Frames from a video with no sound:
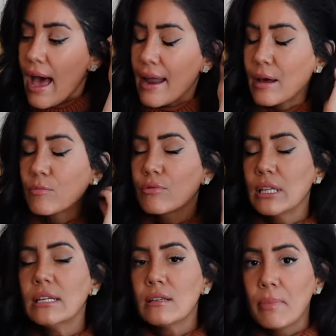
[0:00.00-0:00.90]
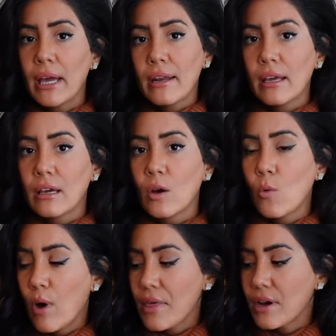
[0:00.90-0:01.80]
And I'm really debating
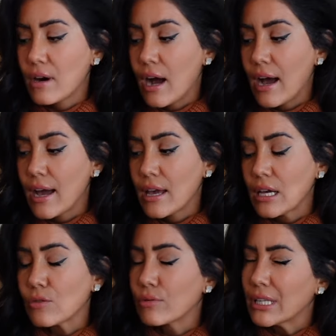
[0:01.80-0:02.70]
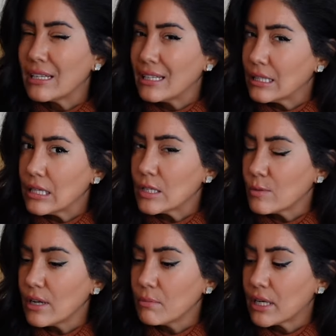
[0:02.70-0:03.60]
whether I really need this
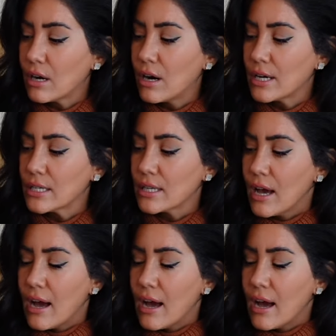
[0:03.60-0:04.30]
one because